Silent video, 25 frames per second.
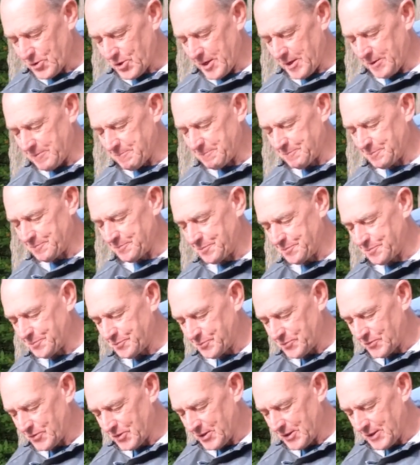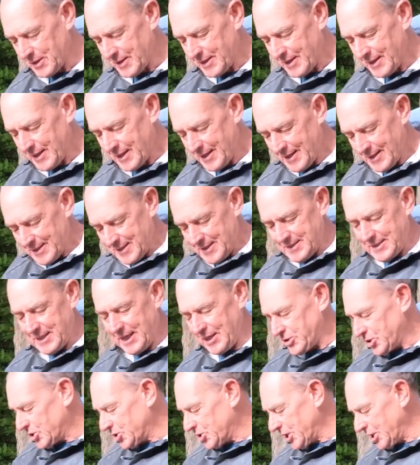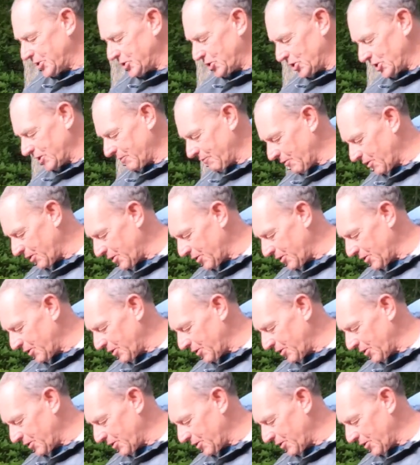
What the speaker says: Okay. Let that sit just